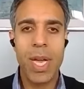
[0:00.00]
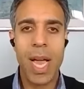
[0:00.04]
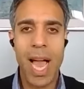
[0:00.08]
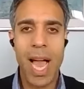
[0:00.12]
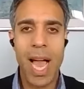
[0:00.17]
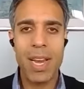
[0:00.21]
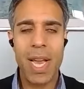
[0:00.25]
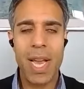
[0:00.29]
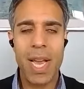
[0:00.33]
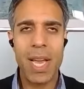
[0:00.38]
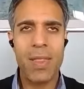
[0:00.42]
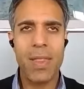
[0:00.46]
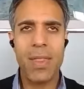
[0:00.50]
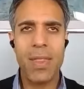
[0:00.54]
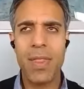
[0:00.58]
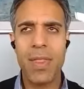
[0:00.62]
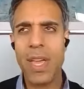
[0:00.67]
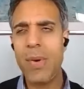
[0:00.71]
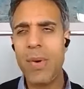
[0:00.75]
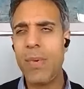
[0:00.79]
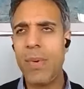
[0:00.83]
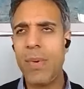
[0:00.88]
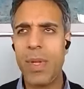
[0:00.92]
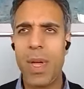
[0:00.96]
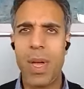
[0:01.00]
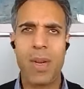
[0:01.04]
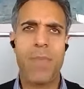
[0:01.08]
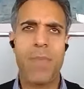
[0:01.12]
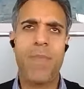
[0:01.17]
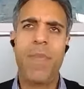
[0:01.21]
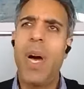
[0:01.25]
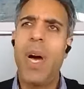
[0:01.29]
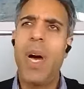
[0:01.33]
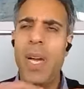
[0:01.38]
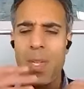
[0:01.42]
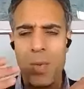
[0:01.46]
And
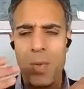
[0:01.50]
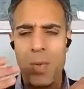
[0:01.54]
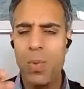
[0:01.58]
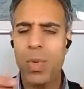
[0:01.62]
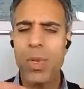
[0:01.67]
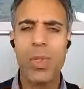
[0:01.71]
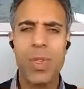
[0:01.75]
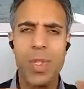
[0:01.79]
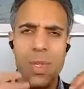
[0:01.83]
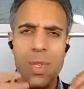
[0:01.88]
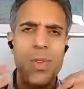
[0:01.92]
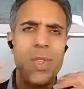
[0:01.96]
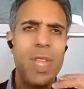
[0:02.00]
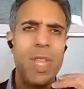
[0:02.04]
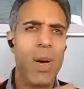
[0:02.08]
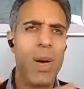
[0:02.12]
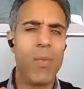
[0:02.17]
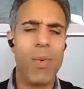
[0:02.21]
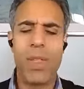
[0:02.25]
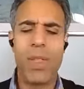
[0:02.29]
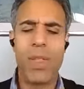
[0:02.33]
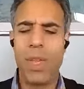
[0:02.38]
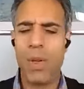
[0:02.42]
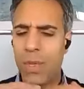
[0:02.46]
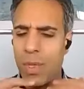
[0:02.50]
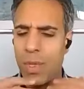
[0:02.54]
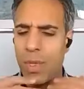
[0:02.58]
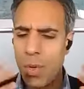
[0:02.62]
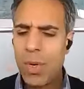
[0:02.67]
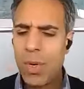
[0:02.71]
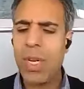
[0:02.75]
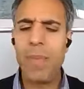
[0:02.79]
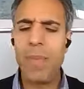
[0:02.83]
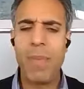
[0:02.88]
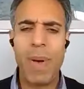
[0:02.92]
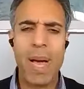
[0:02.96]
buyers will do that, where they will
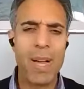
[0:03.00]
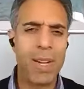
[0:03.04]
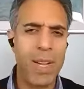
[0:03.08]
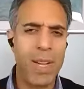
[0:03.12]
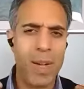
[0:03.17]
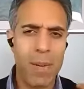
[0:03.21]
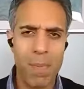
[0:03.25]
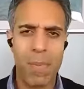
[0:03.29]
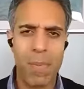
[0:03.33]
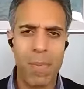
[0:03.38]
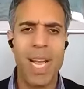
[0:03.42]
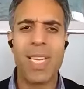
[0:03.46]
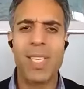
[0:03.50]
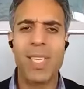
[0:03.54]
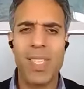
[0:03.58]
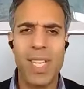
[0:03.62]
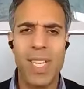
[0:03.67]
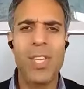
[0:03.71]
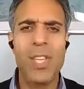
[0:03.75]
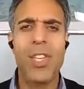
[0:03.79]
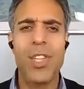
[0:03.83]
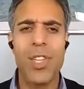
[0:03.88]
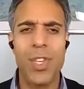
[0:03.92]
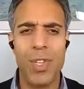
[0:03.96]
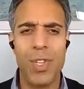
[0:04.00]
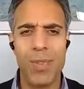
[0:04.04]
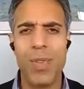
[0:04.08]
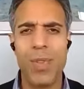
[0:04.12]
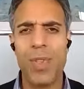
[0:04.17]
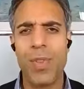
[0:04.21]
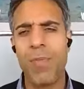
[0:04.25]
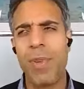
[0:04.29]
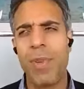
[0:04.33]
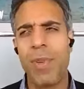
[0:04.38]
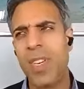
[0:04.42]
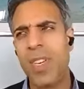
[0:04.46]
talk about complex
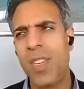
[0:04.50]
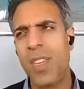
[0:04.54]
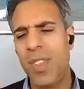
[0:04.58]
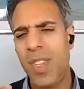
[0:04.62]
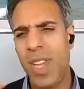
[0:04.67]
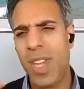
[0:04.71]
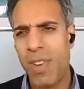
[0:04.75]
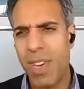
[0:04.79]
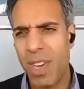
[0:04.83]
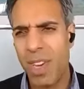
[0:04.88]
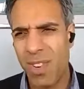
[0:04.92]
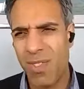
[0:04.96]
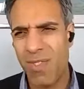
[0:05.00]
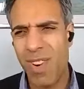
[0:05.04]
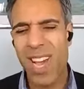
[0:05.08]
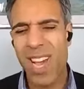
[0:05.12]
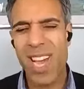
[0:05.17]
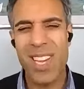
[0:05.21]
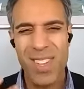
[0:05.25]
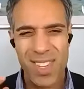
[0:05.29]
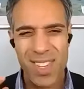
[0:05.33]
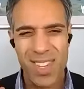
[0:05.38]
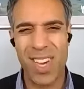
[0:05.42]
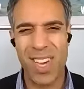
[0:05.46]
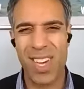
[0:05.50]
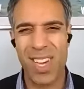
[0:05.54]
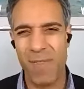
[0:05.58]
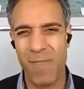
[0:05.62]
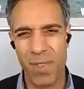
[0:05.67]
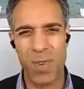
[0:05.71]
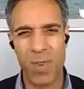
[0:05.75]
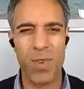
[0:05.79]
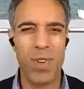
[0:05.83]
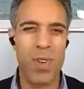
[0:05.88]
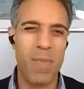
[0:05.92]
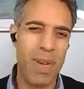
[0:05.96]
issues because they're ingrained to kind of
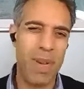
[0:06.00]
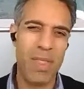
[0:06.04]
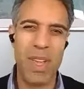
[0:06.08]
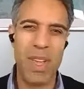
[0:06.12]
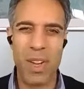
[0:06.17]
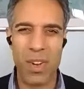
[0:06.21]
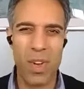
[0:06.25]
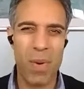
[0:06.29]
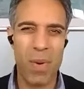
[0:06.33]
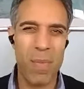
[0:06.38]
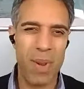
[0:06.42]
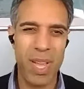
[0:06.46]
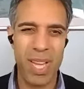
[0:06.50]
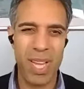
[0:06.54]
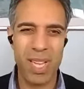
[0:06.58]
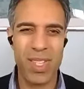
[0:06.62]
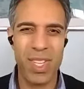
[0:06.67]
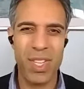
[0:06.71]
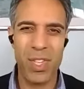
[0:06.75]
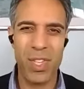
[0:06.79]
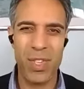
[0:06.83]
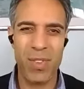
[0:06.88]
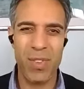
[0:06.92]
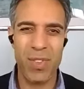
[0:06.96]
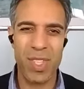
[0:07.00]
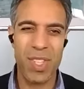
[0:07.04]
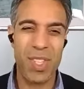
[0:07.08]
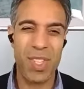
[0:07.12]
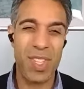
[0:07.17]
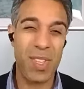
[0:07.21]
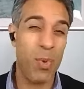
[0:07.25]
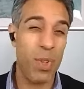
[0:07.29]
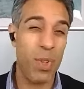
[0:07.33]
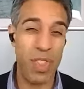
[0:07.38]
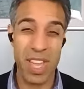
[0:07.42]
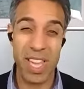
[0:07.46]
talk about that complex issues.
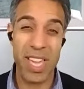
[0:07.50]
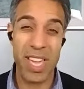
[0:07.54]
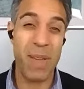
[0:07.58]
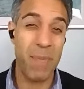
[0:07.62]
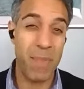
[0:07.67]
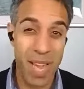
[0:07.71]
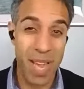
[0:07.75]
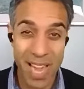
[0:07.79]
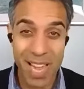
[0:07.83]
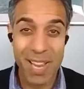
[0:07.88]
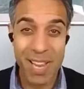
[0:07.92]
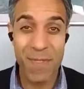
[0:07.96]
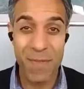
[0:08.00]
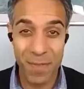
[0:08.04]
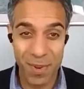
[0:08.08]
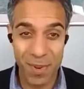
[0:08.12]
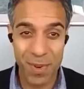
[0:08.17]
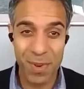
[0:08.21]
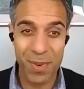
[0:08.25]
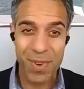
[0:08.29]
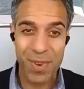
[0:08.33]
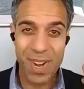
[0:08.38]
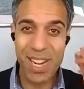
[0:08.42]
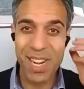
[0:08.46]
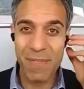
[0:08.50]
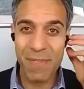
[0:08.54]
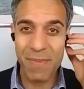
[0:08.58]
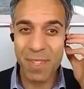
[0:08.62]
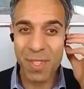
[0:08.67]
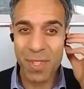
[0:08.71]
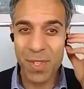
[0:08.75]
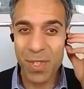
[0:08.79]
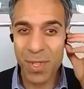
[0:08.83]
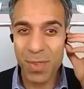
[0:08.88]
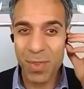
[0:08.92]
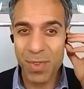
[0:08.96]
It's what they get paid for, right? If
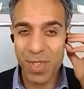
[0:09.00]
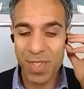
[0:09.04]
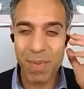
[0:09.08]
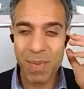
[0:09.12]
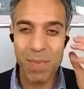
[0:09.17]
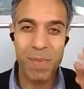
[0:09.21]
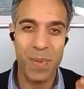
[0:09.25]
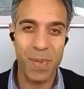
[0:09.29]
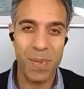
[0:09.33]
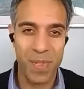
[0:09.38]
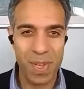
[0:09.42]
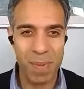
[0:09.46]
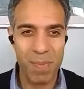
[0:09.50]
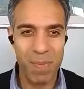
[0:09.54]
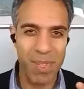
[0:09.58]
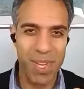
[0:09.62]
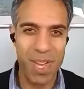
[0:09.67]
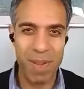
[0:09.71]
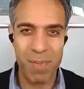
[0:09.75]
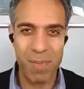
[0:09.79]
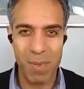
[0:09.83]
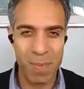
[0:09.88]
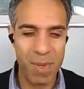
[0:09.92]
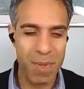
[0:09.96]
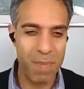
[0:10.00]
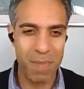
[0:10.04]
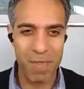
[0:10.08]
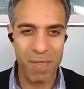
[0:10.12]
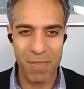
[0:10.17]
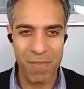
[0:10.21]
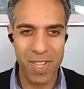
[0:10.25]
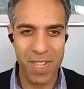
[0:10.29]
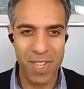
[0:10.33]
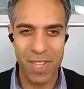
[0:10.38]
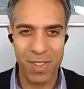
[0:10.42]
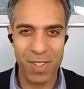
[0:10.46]
it's too simple, sometimes people
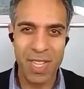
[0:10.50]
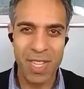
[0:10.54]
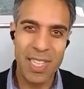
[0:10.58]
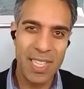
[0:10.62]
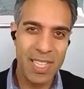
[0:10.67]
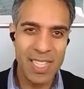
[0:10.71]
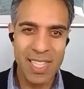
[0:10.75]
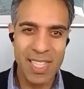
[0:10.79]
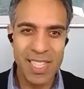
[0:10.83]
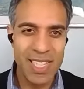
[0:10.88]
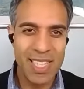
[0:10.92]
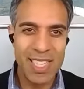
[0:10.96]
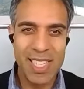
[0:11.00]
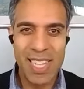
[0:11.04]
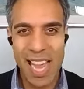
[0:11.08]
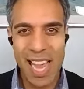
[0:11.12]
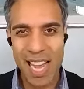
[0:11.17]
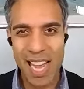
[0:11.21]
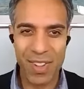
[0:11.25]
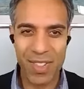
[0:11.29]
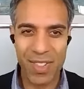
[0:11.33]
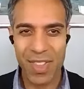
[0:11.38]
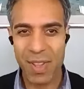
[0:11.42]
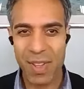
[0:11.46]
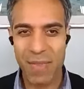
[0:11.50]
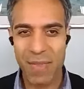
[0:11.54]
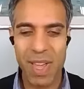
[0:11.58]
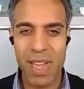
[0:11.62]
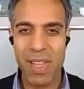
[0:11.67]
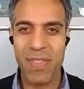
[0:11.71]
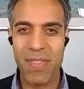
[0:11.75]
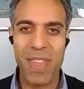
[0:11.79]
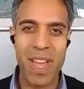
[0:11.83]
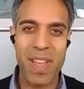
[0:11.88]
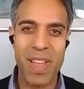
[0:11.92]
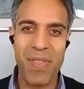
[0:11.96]
feel, hang on,
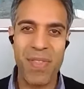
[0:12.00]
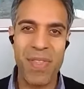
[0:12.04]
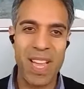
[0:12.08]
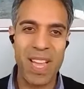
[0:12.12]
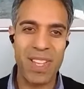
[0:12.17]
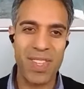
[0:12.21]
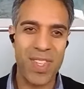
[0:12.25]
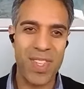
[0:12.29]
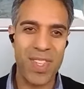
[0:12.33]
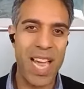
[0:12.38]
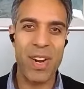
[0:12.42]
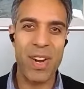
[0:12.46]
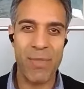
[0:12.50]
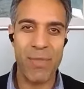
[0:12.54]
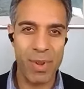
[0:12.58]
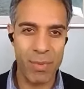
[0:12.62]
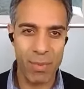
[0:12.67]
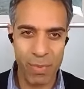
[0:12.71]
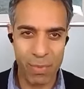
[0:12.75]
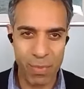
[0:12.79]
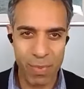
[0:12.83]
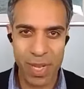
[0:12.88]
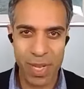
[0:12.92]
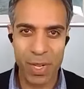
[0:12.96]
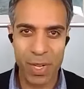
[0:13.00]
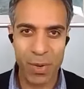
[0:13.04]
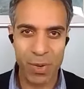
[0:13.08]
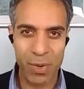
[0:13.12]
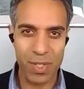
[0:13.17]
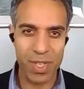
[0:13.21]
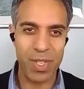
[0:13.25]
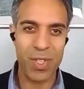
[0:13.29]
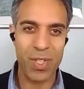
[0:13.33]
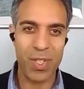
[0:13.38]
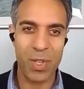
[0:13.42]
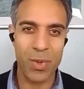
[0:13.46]
their salary will be
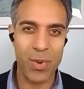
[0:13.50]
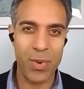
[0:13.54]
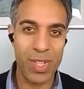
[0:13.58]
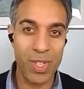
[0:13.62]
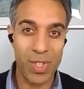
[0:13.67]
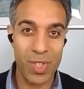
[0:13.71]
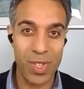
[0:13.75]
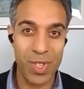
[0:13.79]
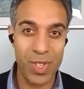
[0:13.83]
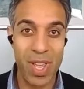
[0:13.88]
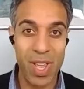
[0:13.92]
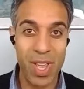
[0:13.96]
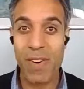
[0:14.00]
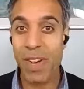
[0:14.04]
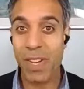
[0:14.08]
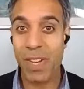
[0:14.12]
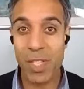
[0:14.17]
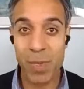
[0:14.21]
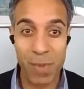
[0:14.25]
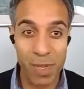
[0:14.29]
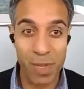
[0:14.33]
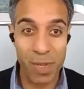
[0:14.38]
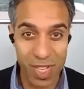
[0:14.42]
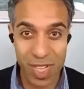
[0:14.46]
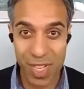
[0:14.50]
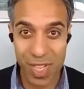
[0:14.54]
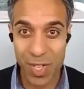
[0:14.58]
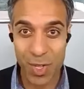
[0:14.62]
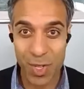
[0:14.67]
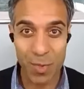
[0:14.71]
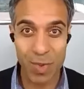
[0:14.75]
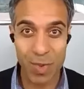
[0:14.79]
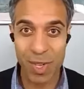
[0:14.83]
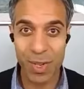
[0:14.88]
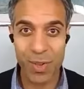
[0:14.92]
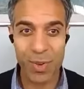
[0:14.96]
called into question, their expertise
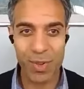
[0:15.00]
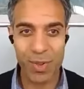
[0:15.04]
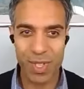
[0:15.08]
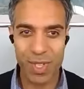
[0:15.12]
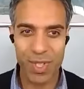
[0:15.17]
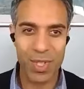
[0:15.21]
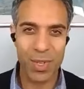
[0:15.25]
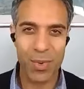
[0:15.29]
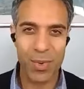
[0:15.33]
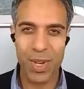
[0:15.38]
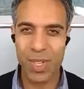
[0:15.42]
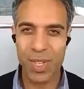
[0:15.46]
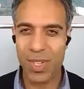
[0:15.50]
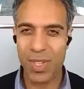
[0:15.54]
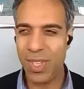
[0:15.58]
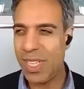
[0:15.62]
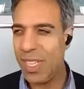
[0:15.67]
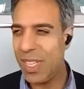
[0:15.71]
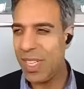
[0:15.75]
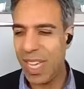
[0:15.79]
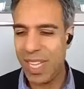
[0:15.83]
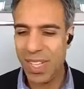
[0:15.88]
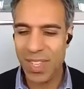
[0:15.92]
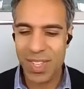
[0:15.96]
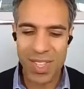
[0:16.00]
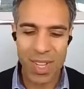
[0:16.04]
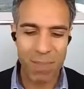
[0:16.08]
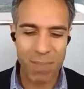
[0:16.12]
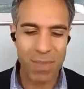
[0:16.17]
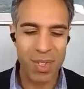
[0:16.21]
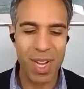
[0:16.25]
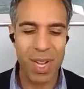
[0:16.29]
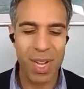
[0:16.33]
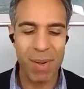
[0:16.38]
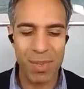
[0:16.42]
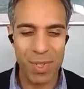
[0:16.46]
will be called into question, and then
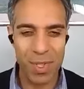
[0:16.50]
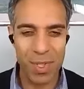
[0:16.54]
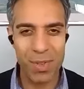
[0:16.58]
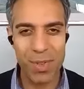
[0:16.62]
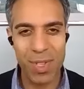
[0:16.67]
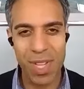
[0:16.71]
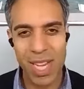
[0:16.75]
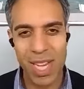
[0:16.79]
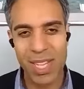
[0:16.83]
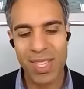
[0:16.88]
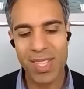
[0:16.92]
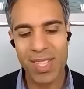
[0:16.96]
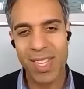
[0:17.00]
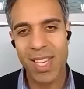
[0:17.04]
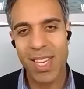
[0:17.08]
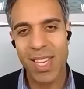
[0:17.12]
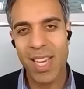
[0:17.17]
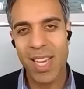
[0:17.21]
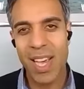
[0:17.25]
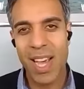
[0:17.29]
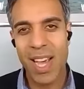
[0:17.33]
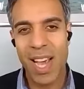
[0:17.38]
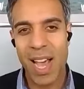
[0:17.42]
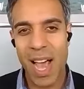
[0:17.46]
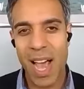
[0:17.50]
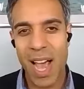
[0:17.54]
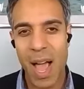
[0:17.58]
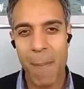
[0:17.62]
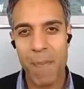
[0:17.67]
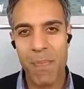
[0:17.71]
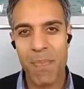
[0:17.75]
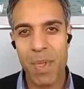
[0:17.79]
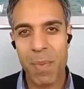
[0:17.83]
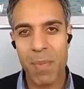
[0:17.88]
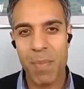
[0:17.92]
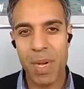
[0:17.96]
sometimes do
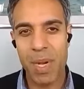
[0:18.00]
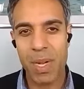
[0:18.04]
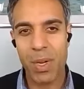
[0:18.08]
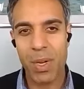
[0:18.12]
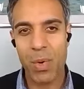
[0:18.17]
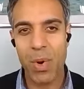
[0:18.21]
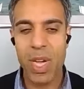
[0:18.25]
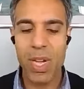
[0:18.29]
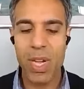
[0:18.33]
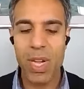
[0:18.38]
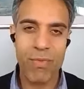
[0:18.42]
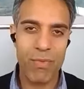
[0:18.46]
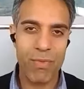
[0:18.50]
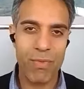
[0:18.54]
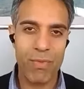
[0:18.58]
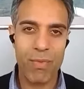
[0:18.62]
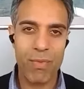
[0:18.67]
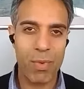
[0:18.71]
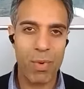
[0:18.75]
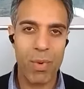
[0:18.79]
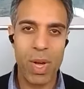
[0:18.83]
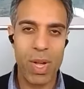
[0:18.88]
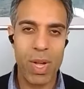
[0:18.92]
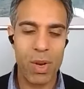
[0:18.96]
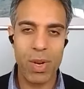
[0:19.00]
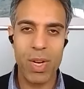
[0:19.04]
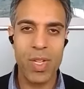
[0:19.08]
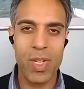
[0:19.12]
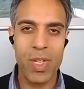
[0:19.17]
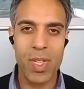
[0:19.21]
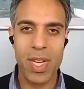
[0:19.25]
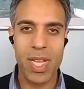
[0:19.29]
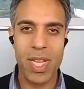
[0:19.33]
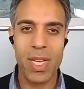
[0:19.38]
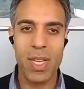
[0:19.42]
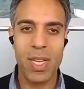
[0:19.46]
that. But quite
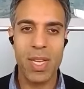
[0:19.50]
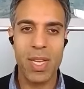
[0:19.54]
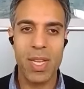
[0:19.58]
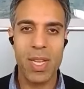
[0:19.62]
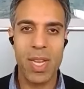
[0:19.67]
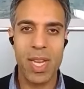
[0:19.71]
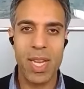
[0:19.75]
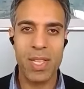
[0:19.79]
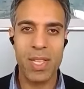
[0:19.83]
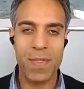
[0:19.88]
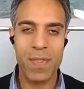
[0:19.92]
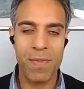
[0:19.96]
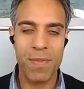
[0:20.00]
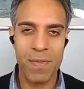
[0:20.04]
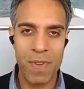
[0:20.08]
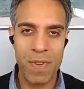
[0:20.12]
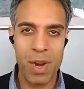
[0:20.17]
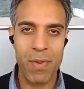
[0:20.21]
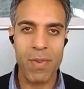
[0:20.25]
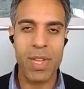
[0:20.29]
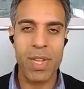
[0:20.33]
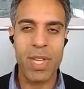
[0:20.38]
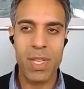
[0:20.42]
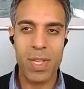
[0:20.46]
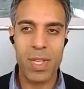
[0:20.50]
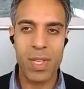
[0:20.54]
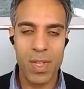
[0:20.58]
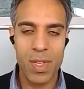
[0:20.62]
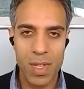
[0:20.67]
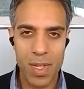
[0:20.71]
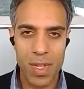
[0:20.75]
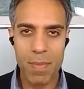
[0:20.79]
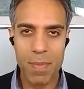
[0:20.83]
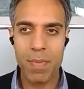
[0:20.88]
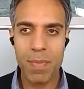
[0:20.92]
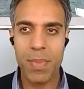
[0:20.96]
honestly, it's very
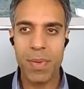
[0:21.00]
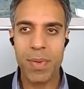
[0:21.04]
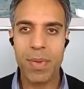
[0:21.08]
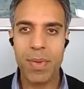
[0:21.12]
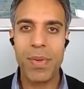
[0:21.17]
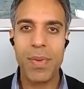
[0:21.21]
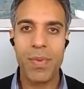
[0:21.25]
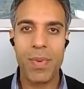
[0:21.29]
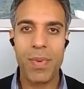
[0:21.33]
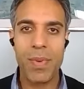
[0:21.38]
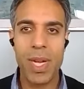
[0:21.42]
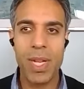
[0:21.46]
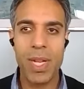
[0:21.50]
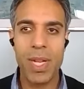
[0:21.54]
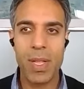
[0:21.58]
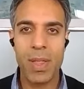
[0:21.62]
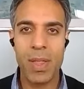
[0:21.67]
simple, right?